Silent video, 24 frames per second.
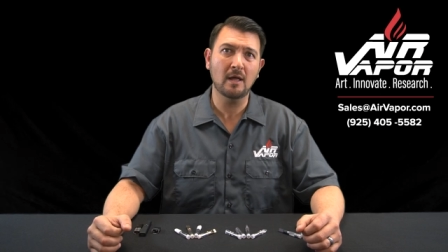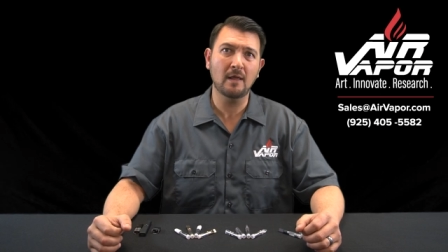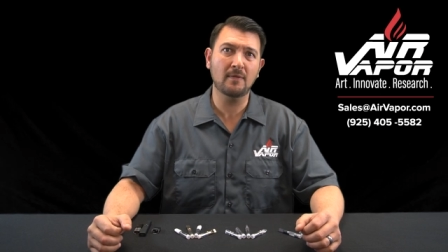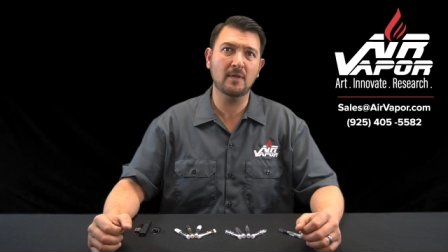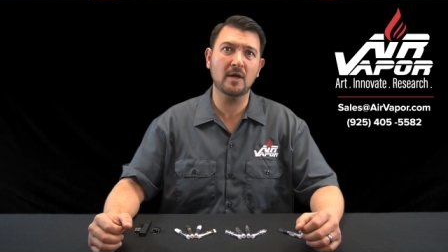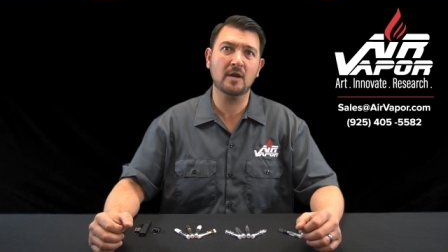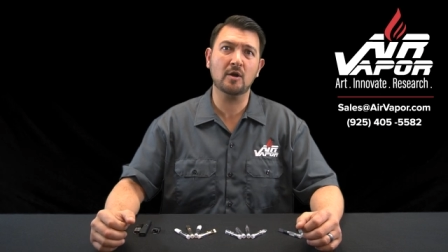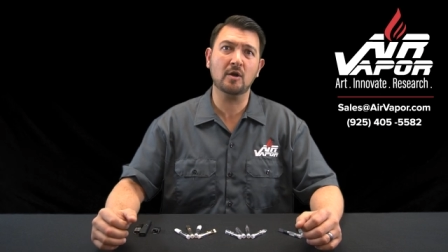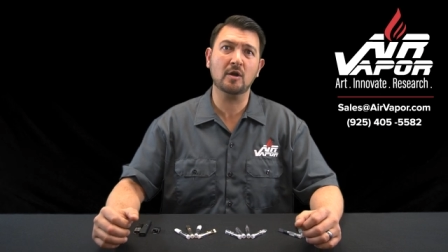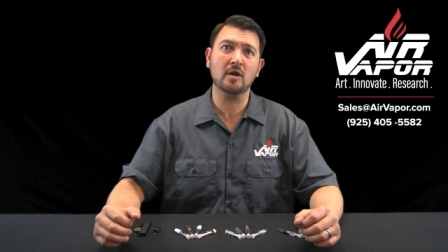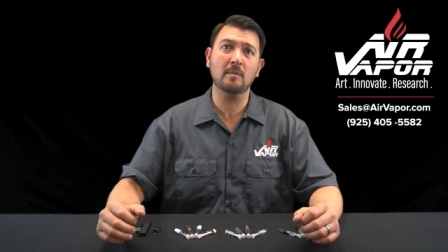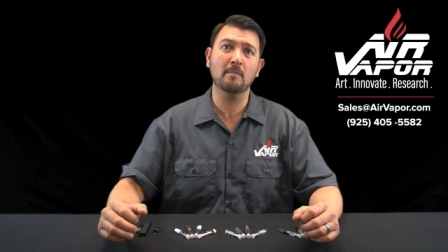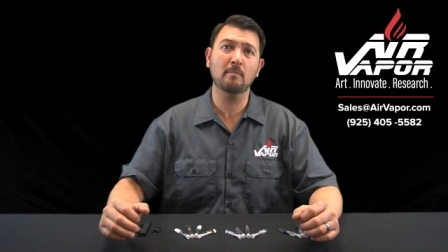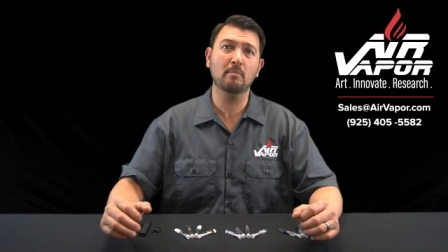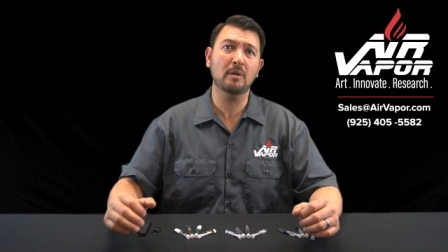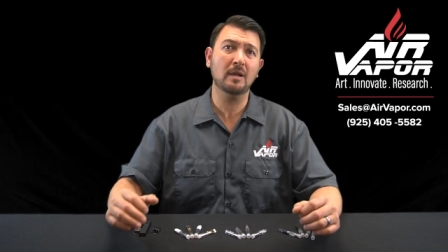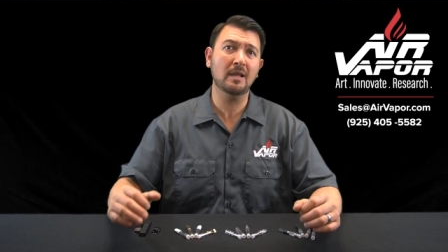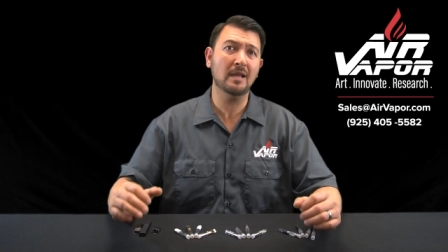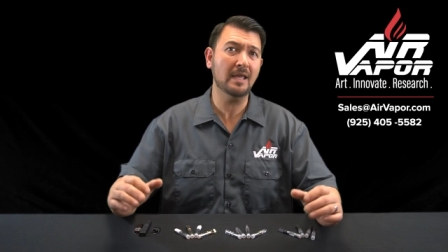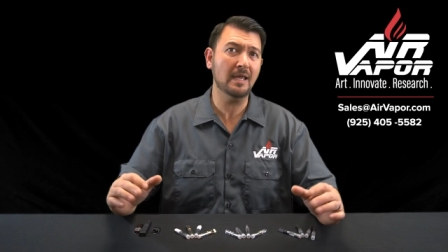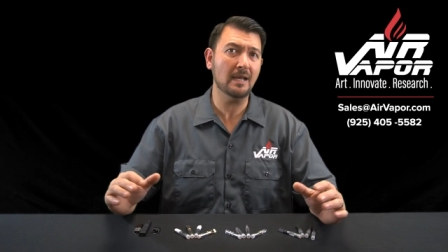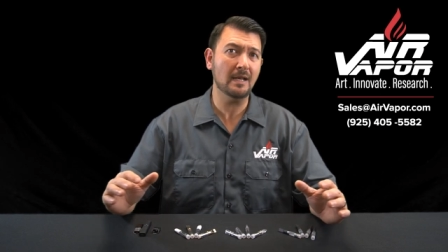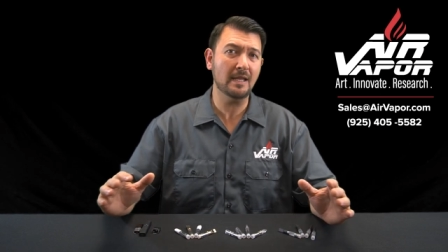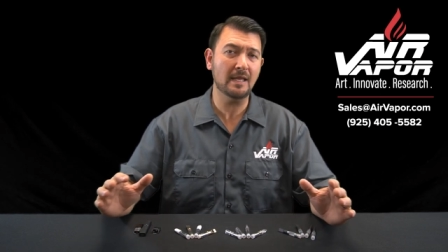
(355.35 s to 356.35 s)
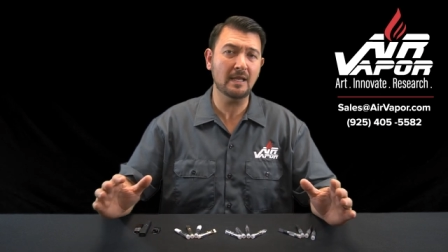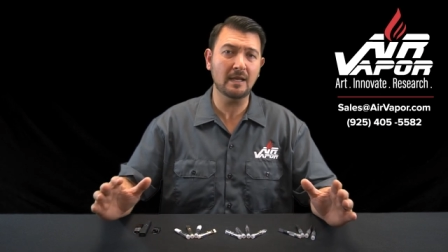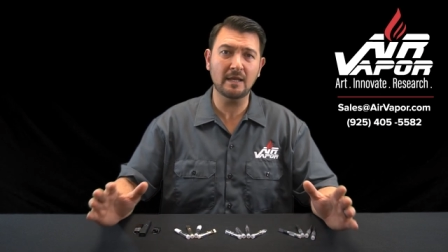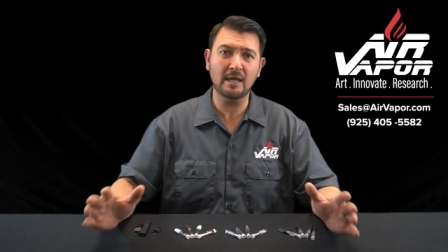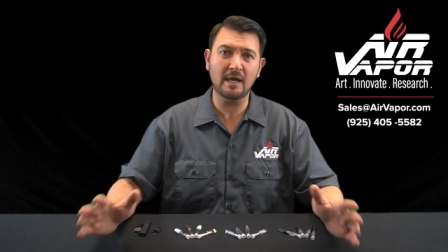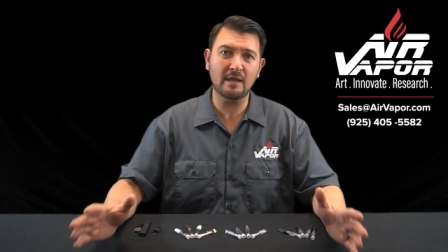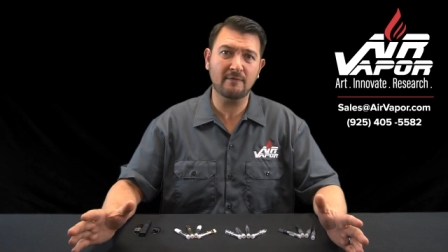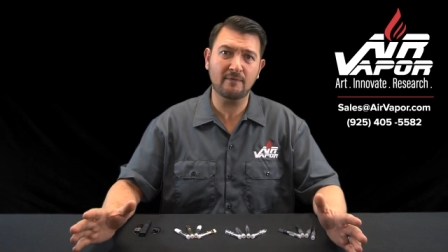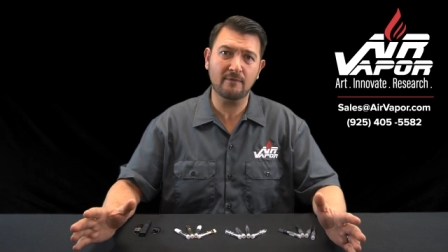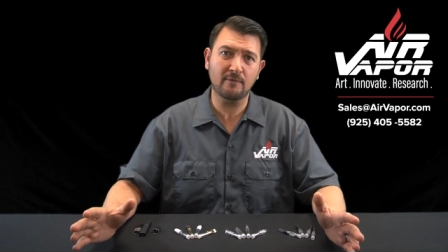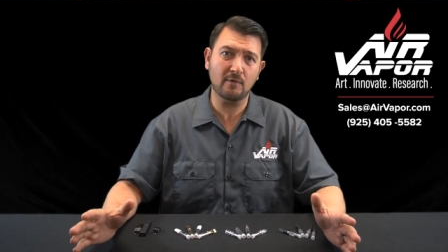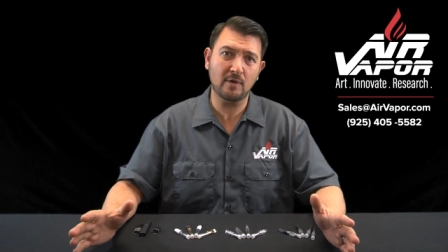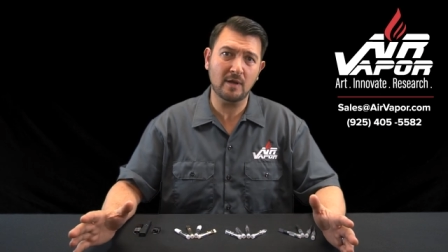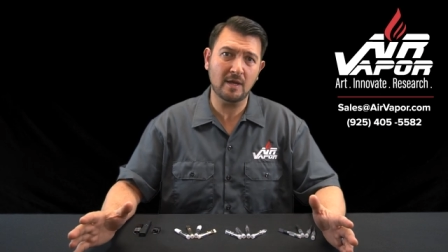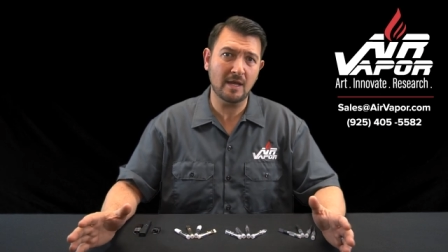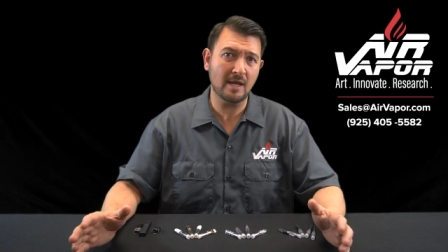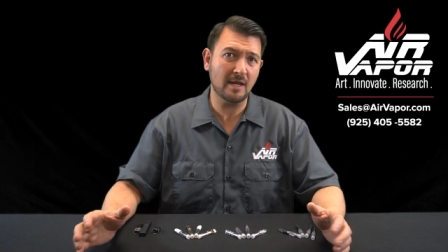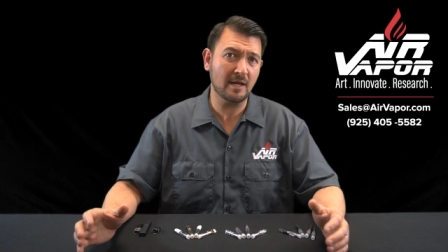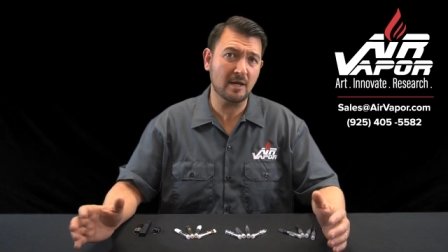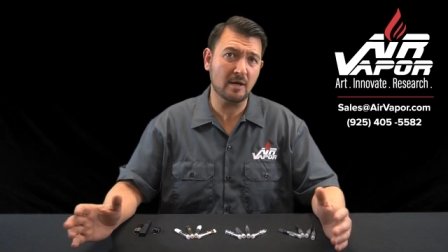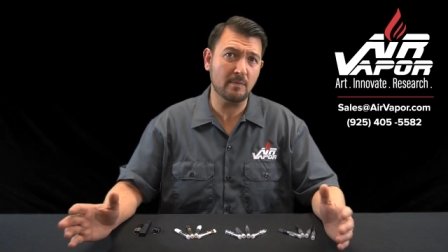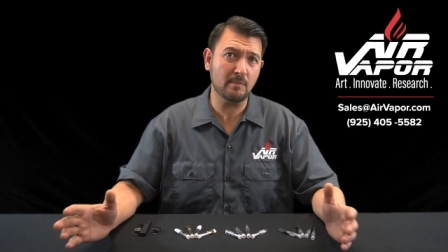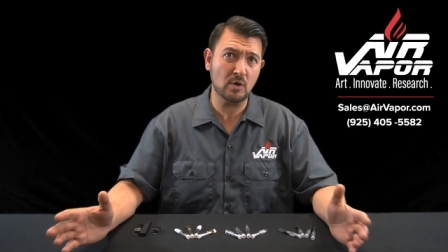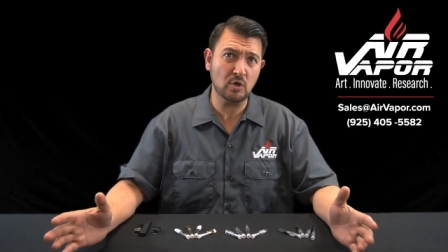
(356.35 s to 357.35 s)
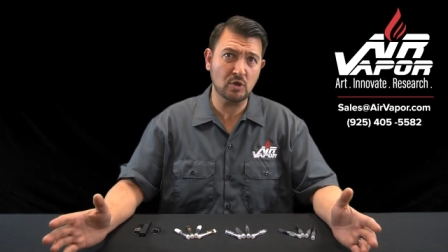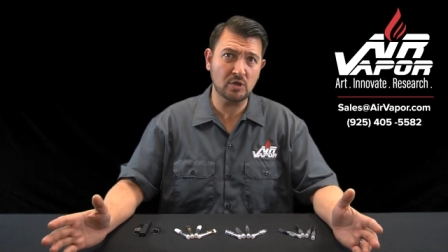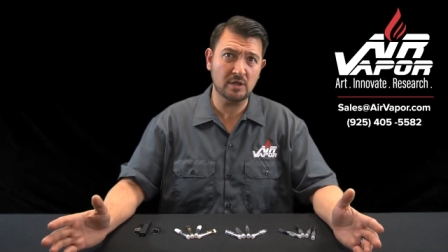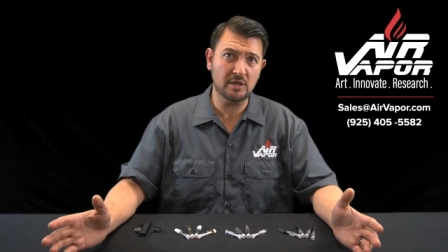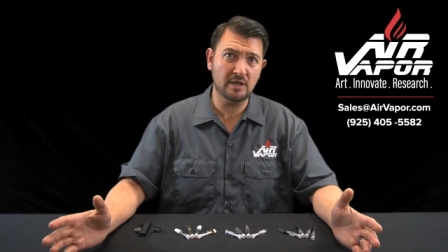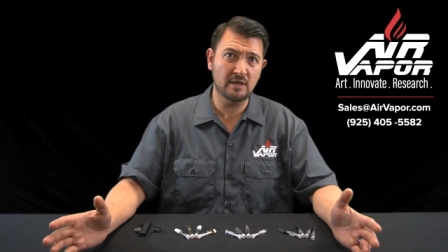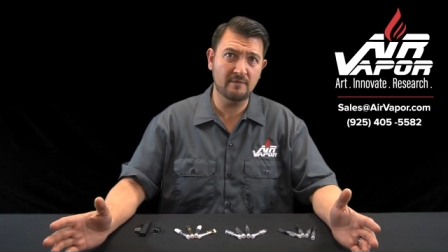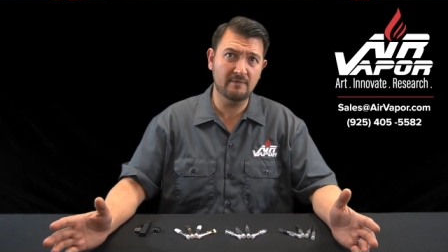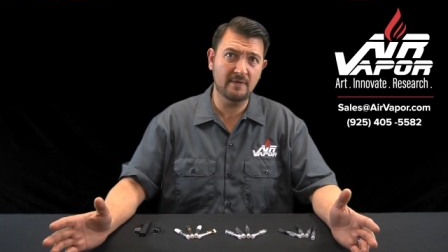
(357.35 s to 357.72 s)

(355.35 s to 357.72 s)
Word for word: that are completely lead-free and commercially